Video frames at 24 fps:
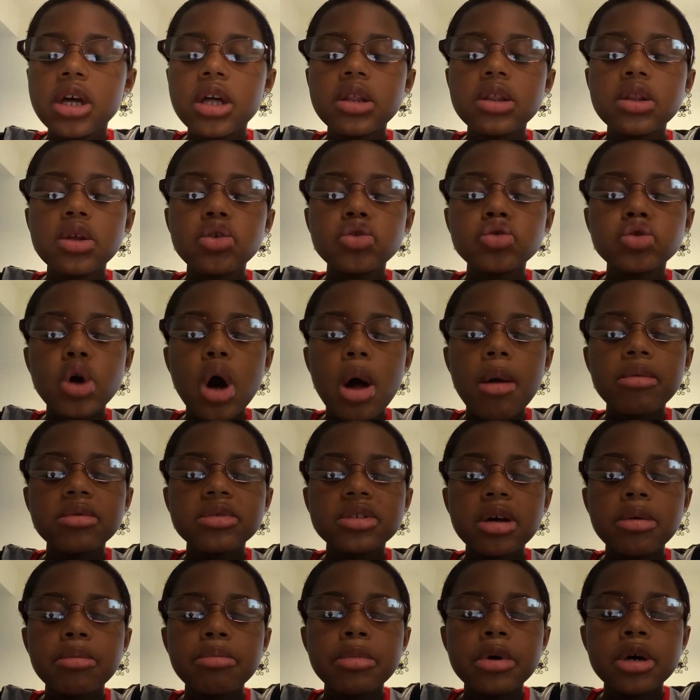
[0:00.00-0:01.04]
Those goblins
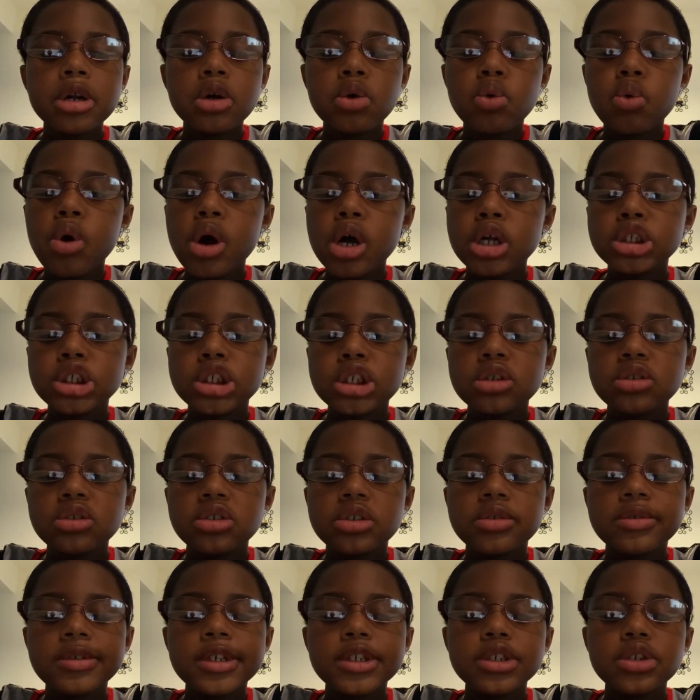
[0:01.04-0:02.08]
had better watch out,
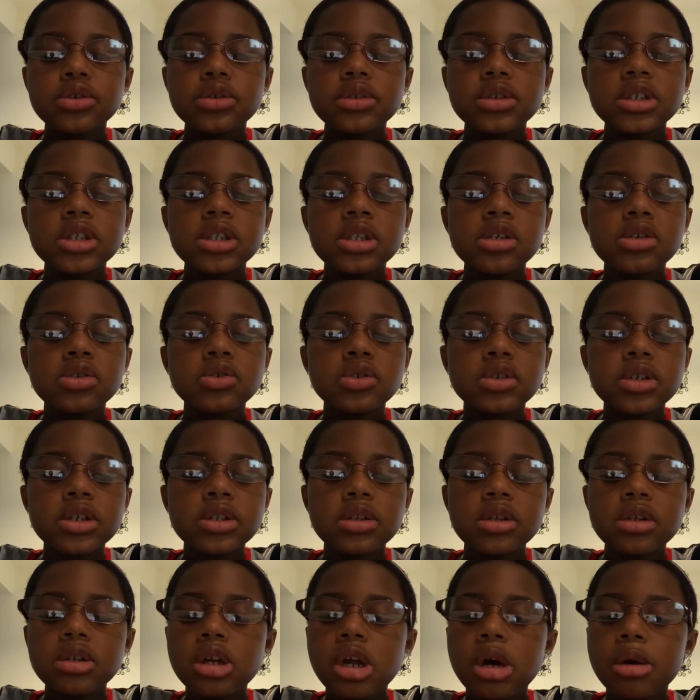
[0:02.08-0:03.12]
said Rachel. It looks like
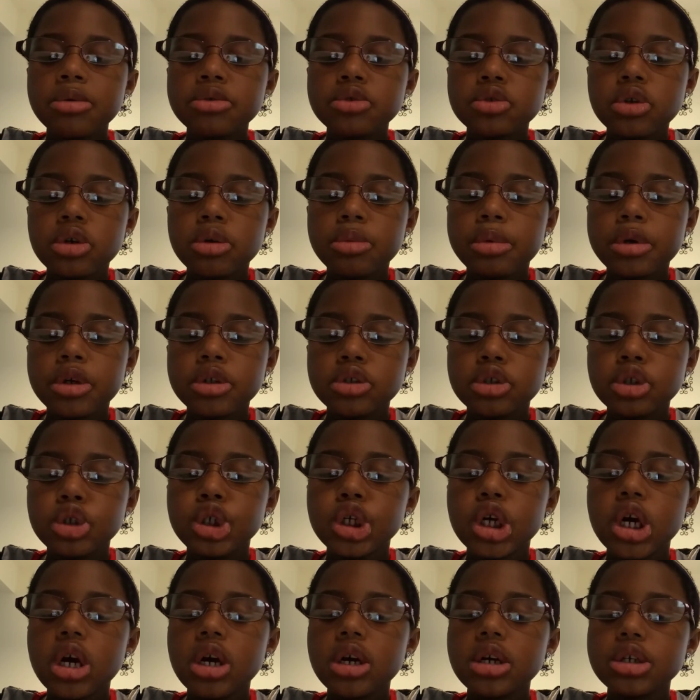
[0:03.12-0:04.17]
the llamas are about to
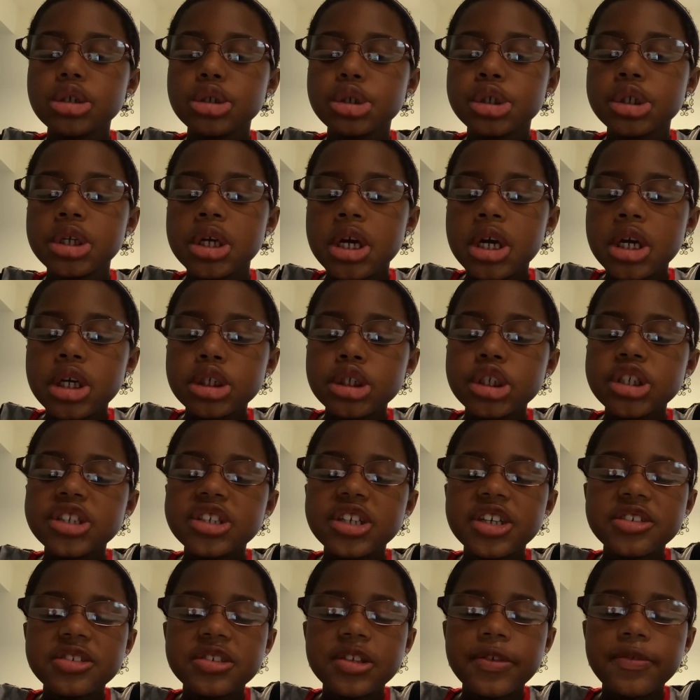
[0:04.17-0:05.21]
charge. Just
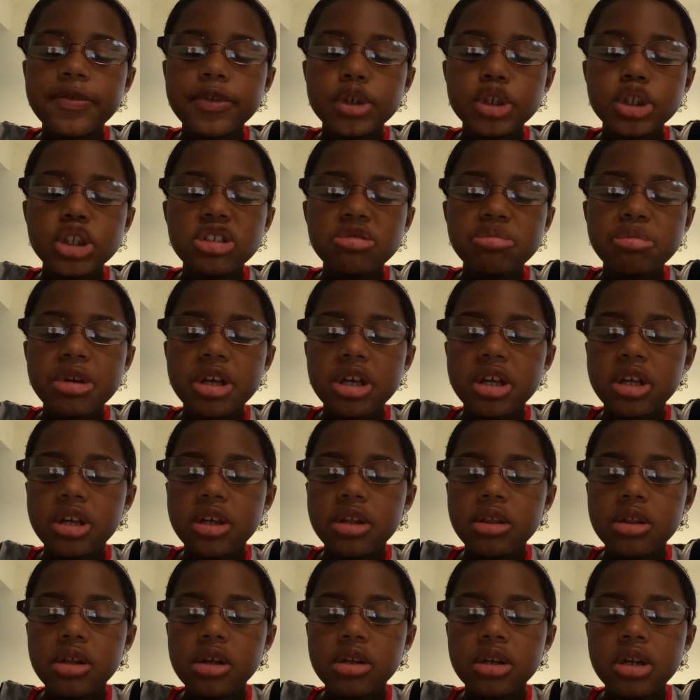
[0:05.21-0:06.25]
as they finished
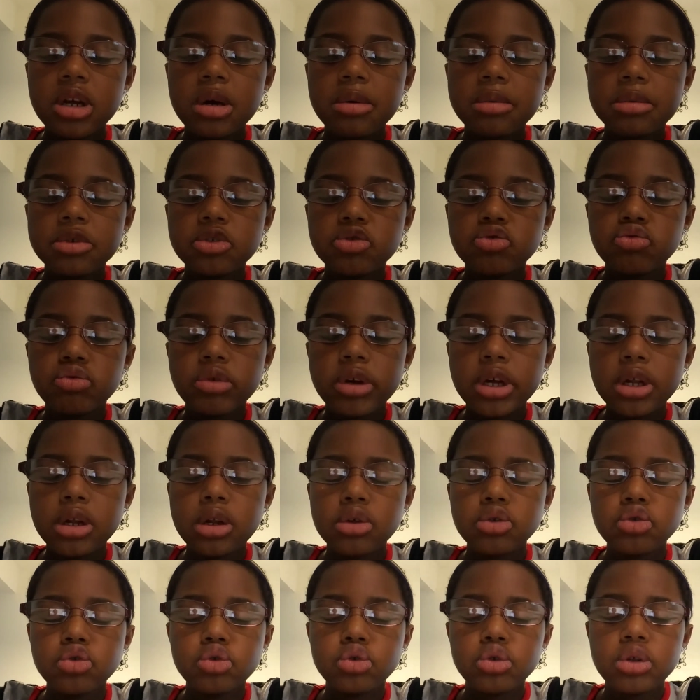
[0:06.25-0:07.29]
speaking, the llamas ran
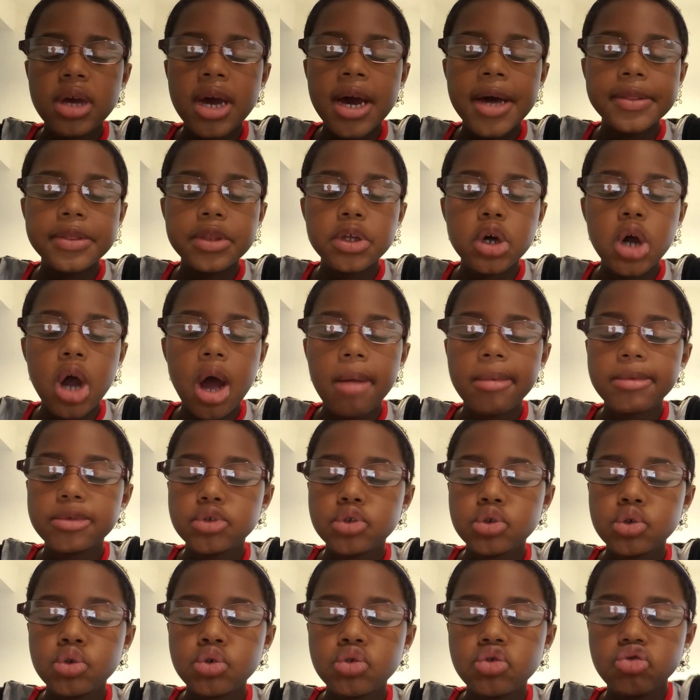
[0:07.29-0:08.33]
at the goblins,
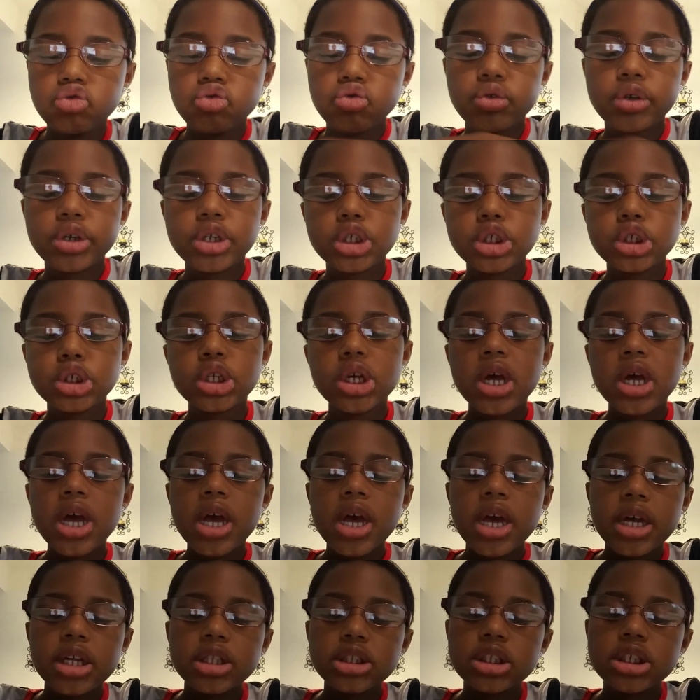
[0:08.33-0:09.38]
who screeched
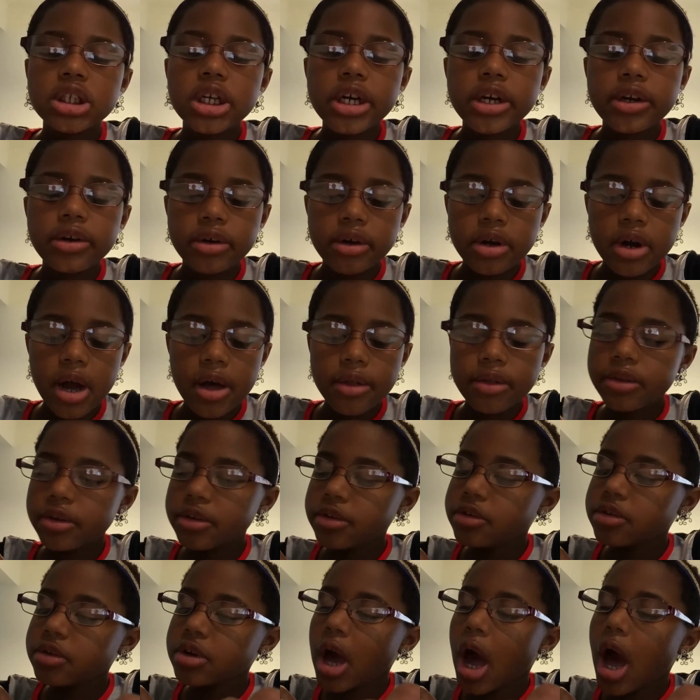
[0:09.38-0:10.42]
in terror as they
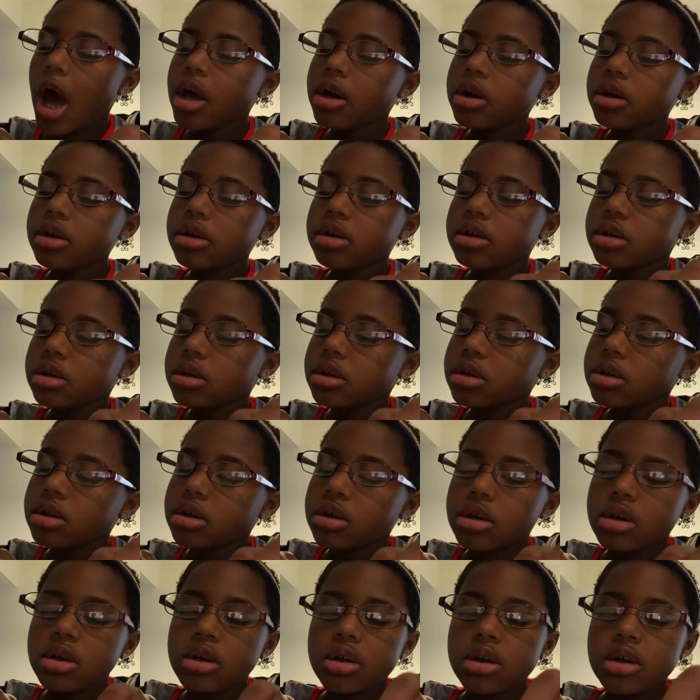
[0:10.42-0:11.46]
scattered
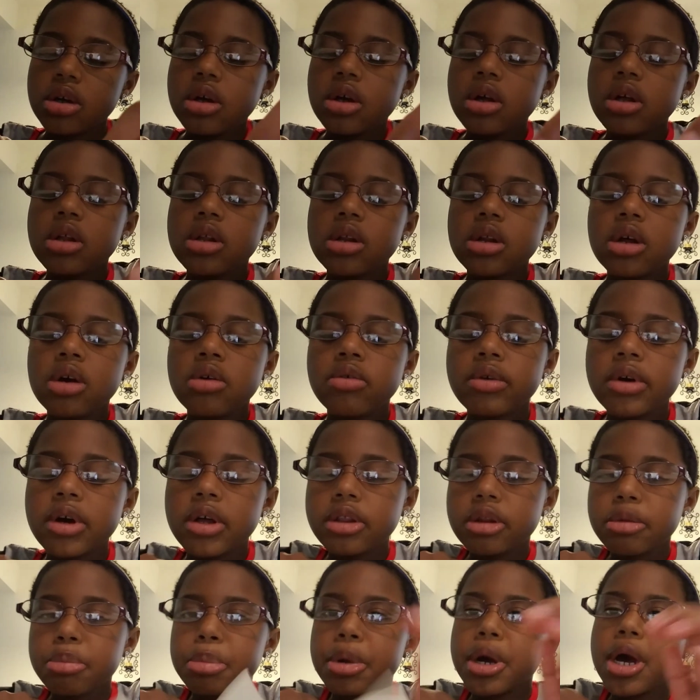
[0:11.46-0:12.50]
around
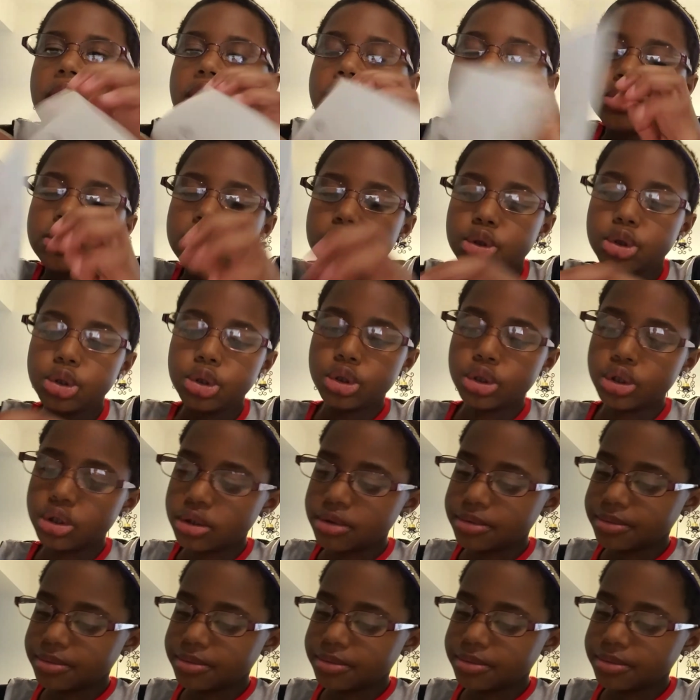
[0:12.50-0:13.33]
the passage.